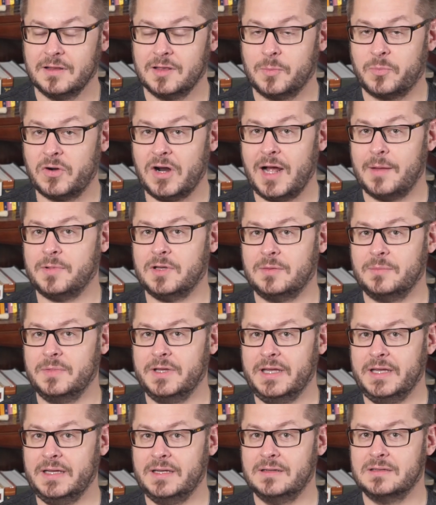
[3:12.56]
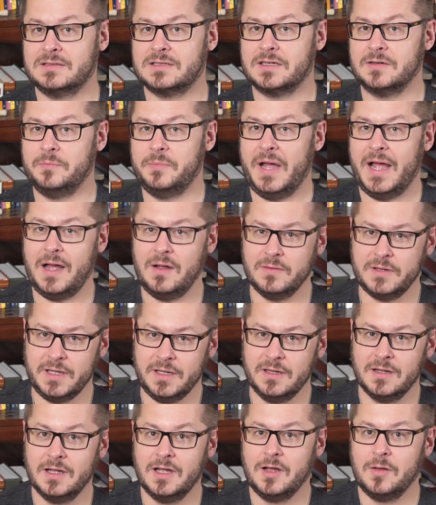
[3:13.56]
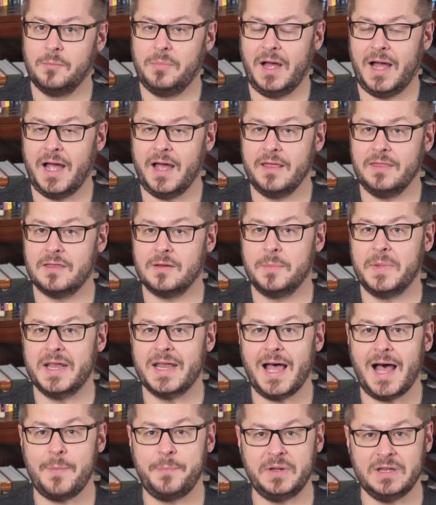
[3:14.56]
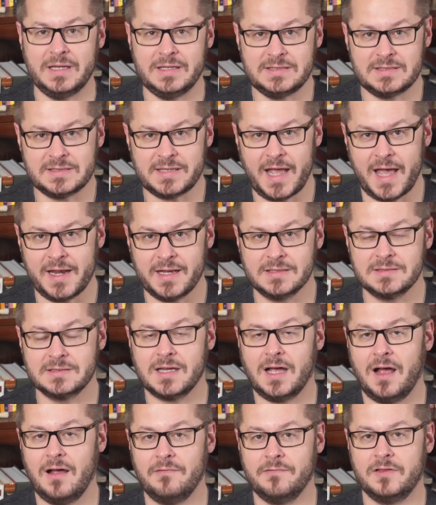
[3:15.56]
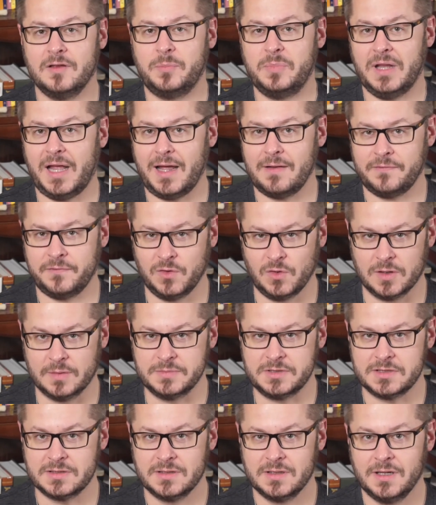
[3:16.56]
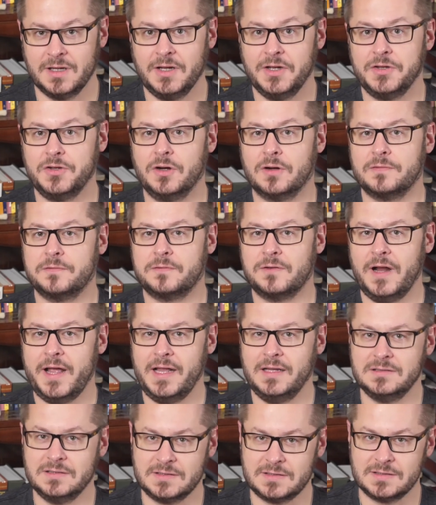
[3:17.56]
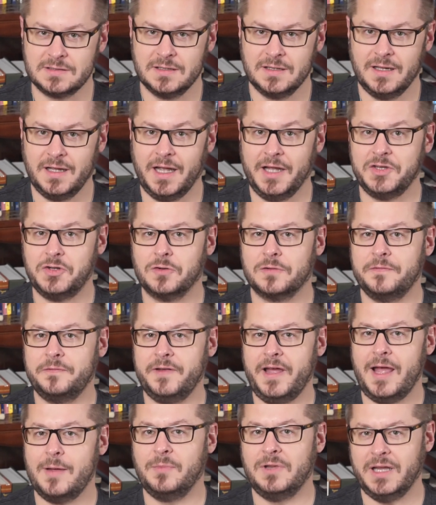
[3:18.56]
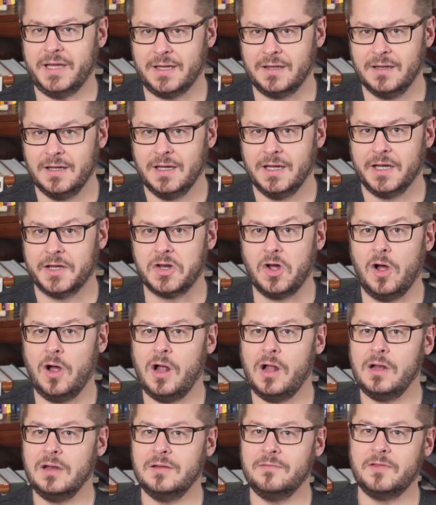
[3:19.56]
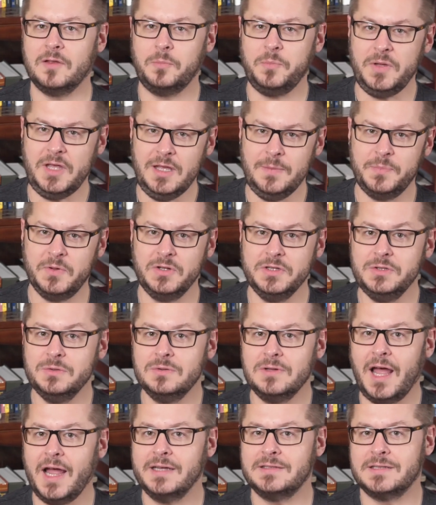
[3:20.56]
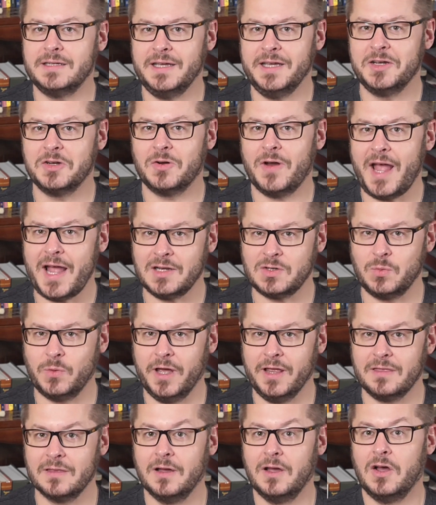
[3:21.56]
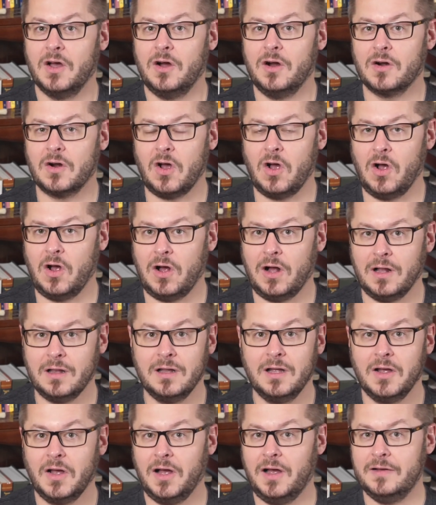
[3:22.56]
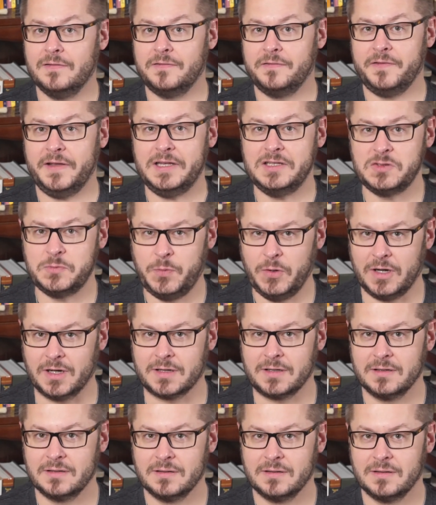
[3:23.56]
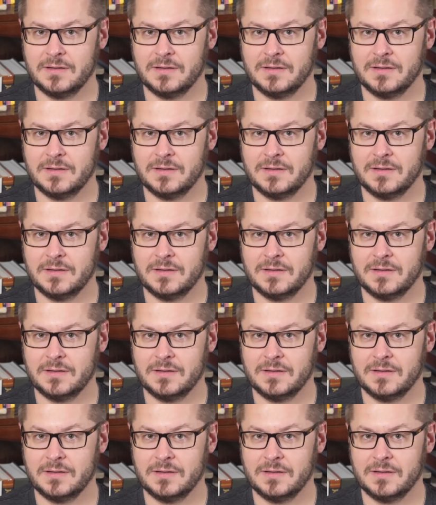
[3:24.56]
The problem is compounded by the monopoly status of the platforms. Your friends and your family and all of the people you like to interact with are all on Facebook.